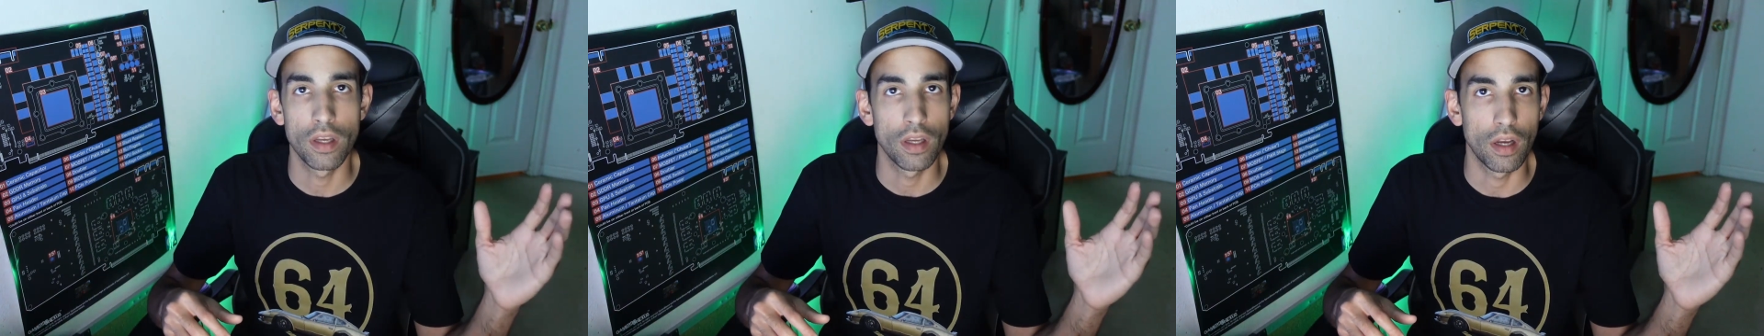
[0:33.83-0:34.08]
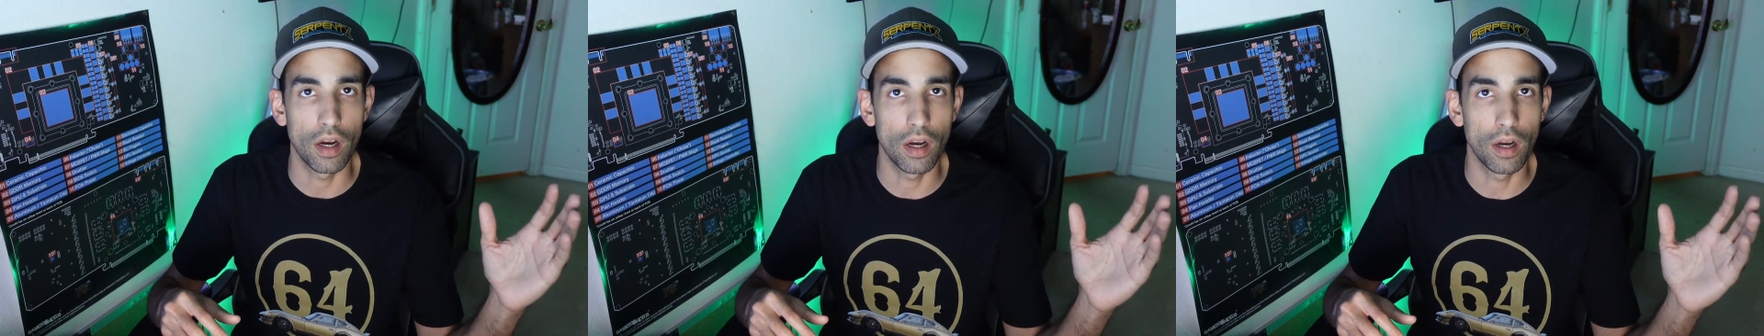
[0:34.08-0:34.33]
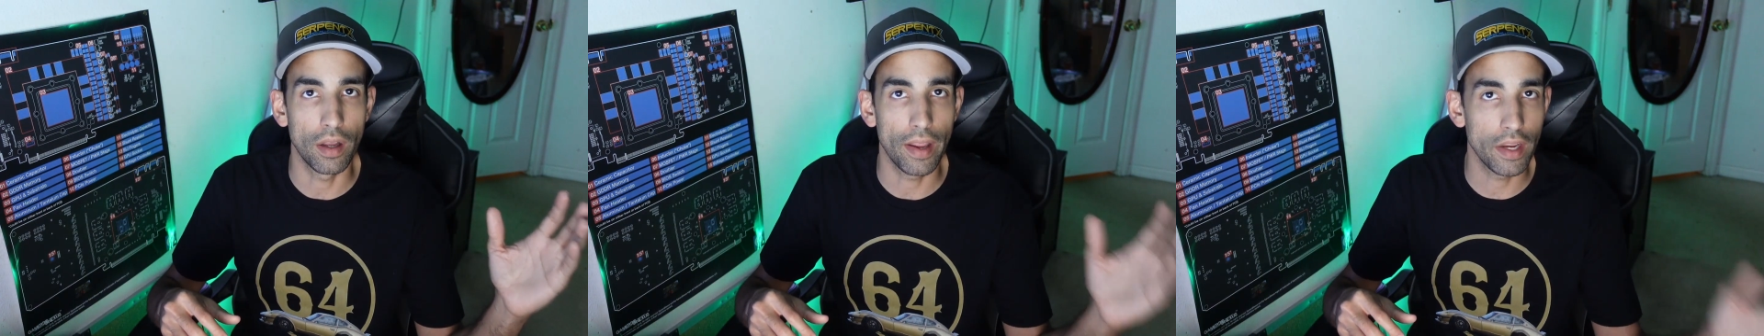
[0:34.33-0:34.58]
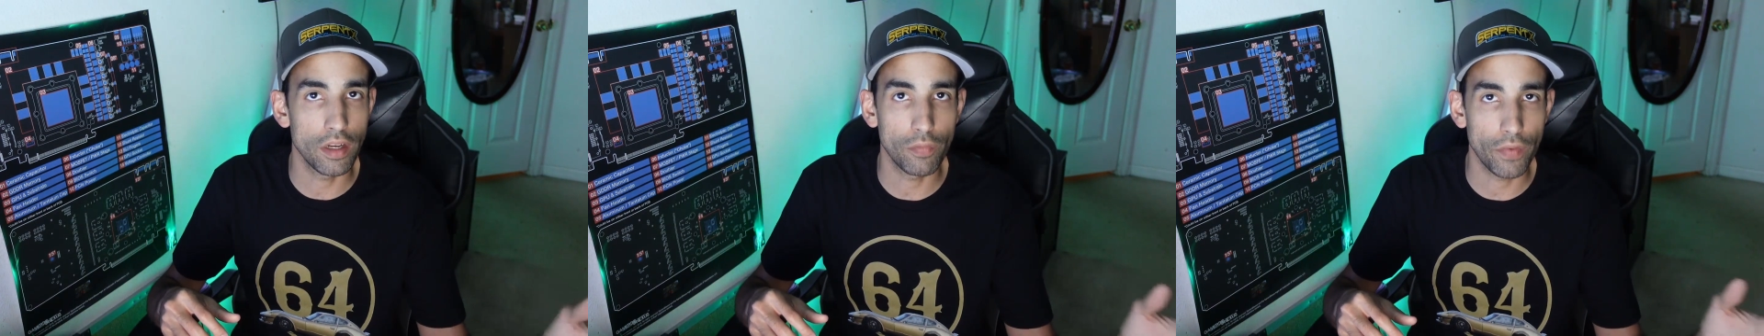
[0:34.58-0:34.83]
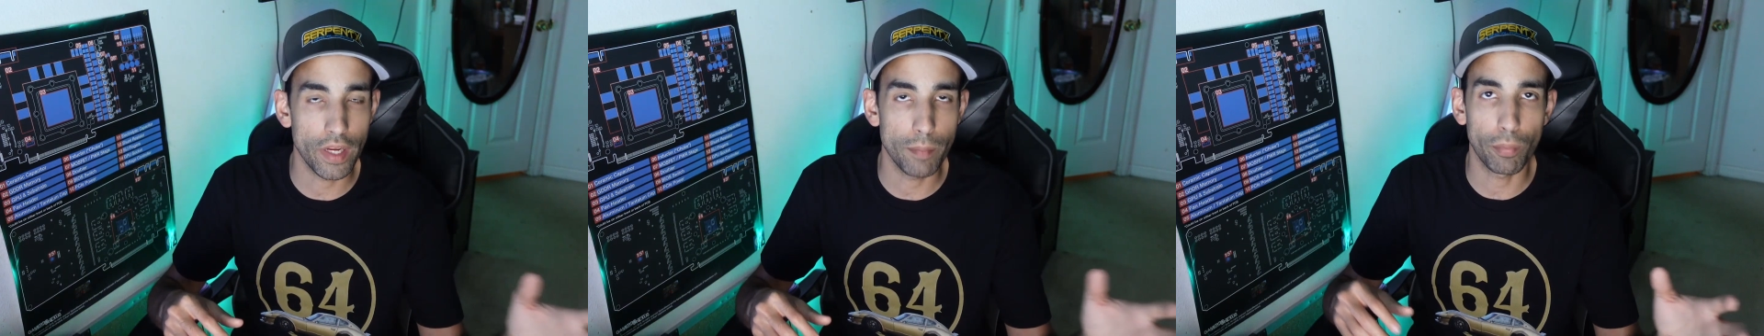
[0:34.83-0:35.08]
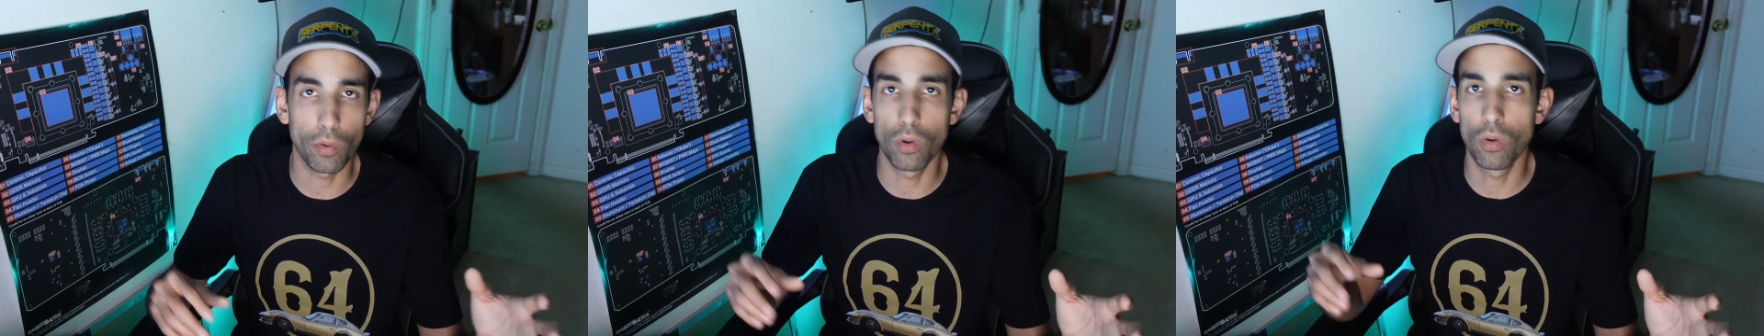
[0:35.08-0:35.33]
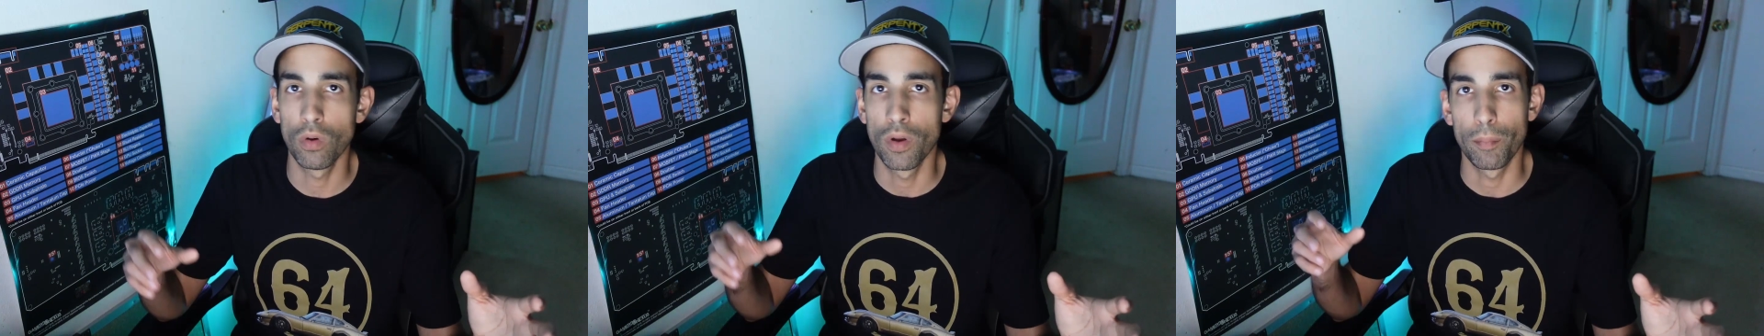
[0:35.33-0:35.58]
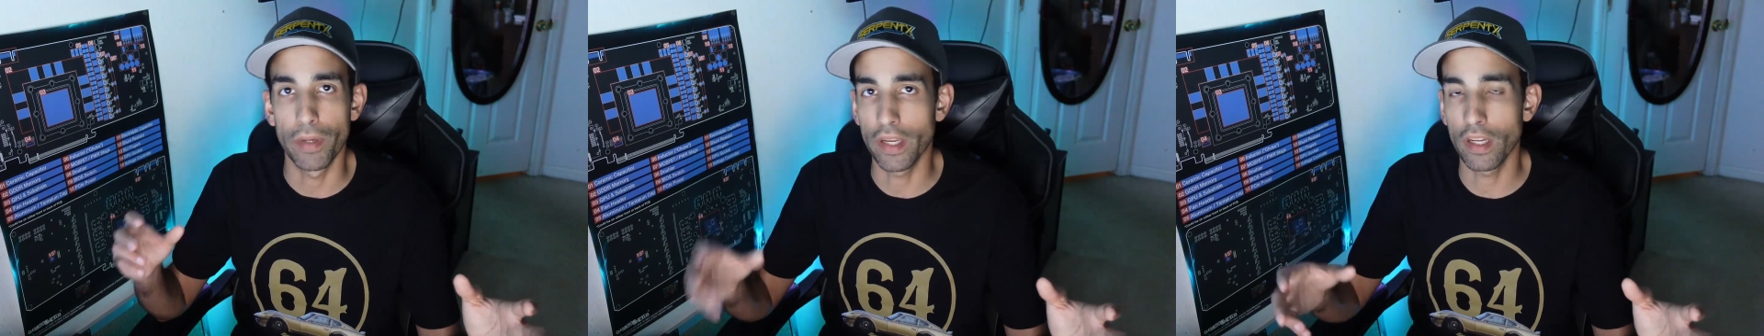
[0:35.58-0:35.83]
Uh, end of April,
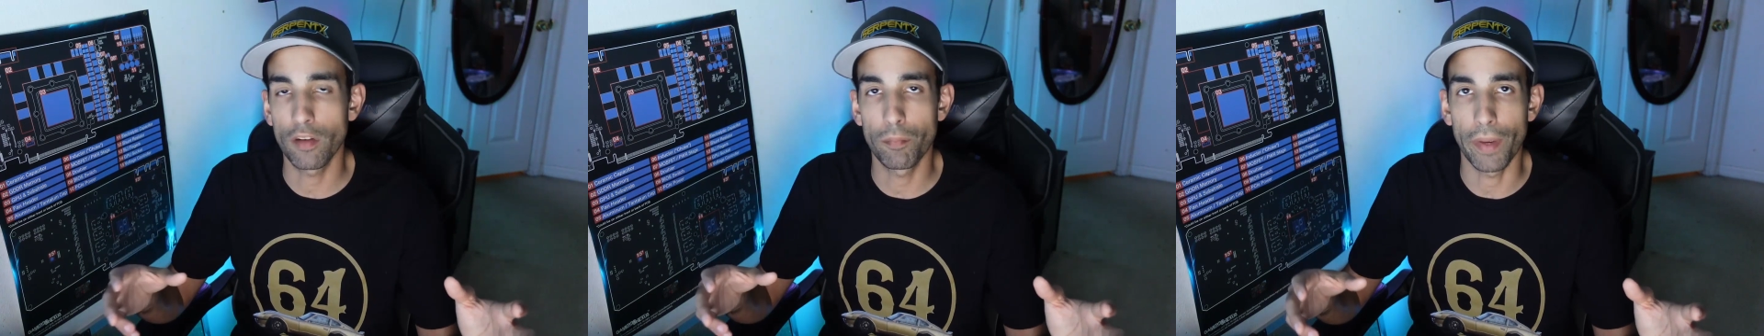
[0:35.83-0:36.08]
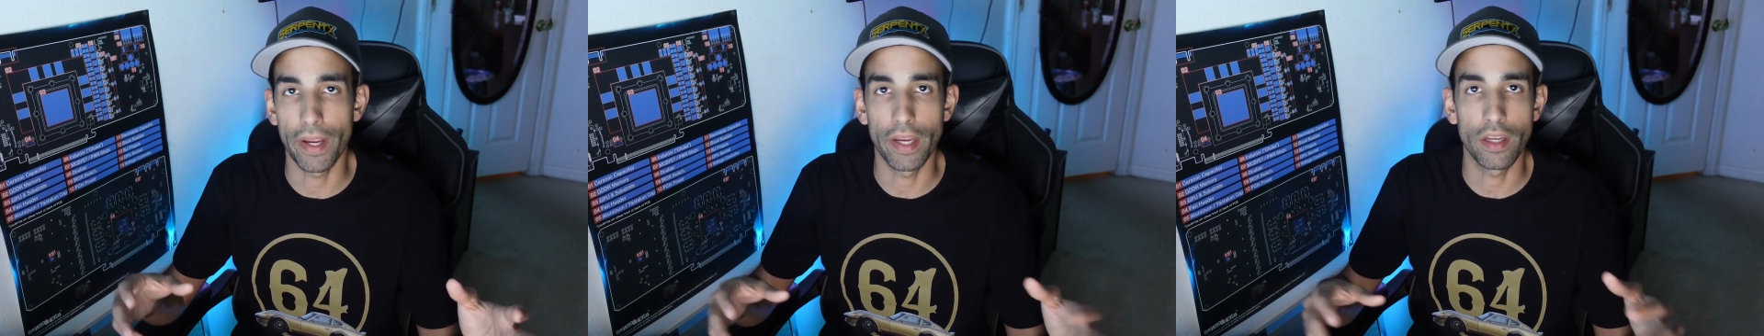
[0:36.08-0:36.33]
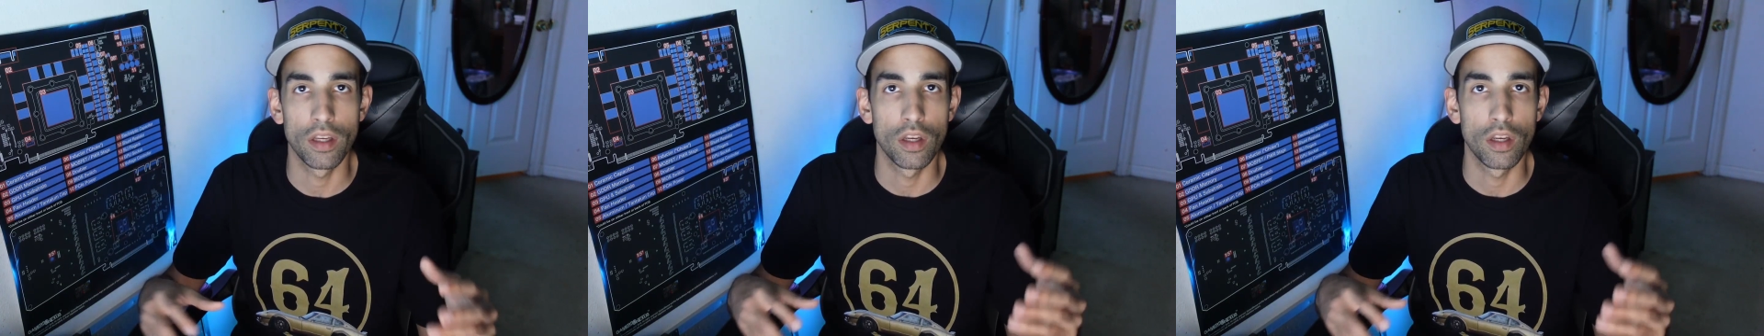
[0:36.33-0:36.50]
beginning of May,